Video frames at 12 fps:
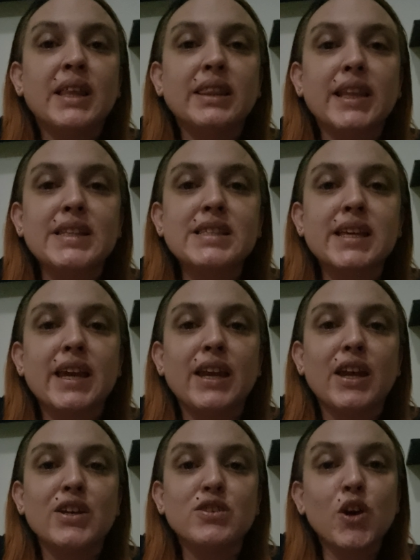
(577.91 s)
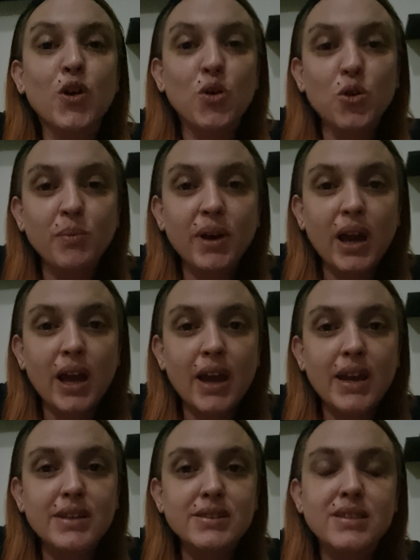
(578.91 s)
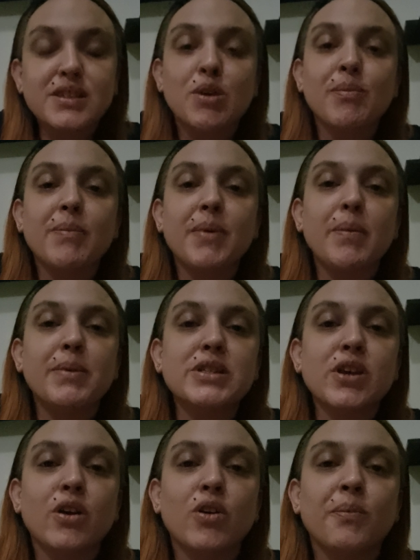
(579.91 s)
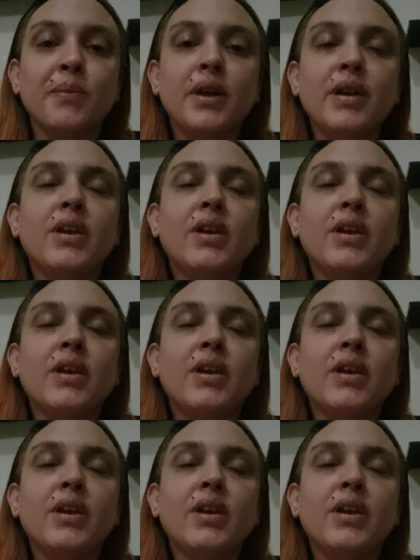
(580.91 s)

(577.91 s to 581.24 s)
Let's get us home, guys. Let's get my babies home.